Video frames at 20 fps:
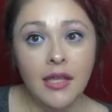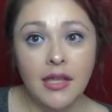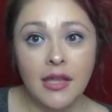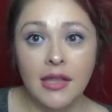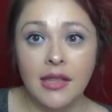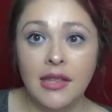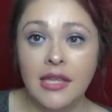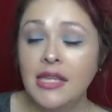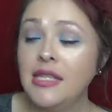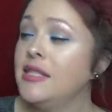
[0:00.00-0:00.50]

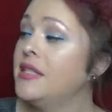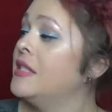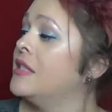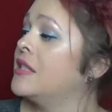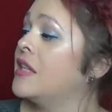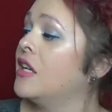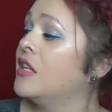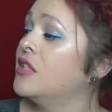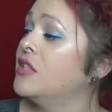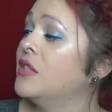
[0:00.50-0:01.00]
this is
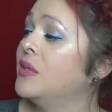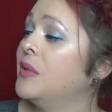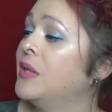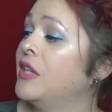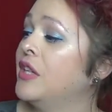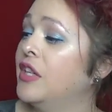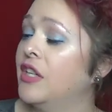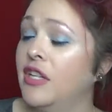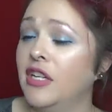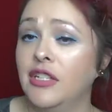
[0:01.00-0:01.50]
also a
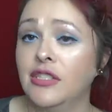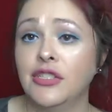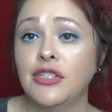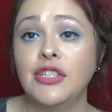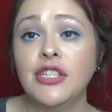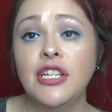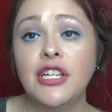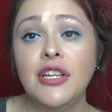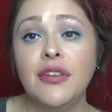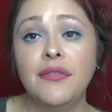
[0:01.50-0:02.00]
good
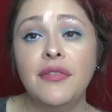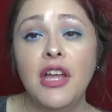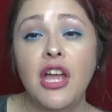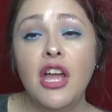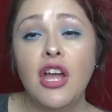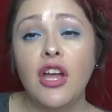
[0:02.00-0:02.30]
alternative.